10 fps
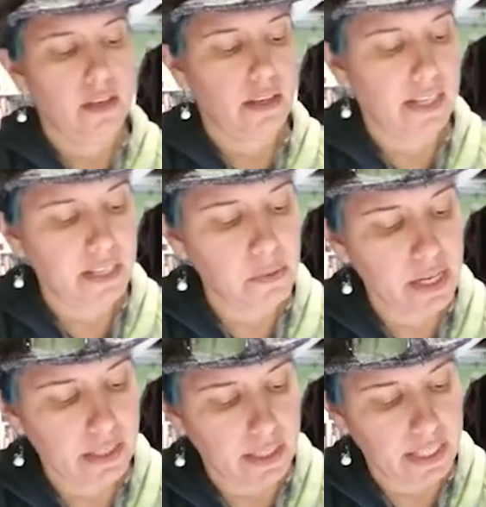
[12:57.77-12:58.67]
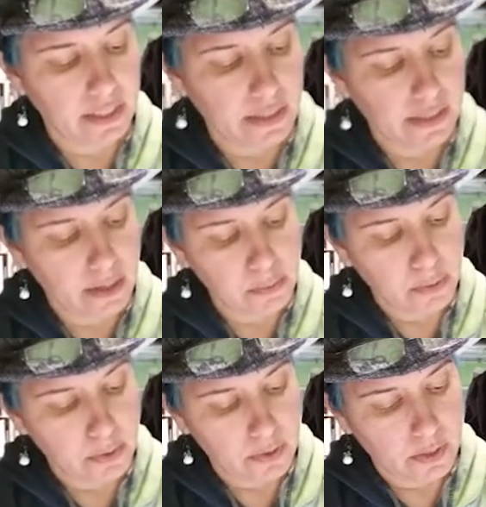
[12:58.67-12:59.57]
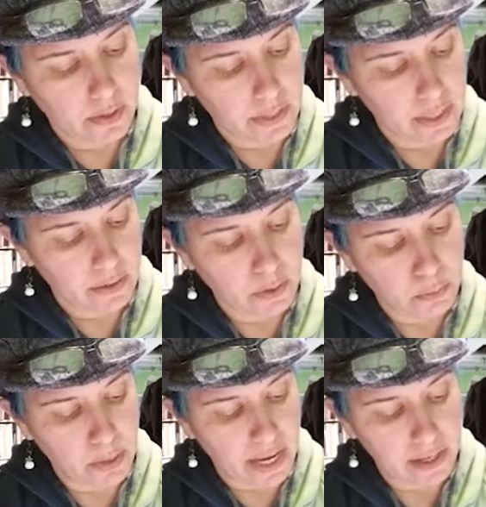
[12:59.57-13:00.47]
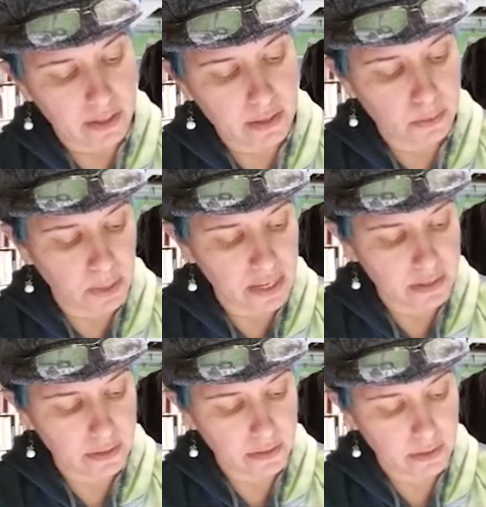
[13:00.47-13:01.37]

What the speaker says: I want to line this up so it goes back into space.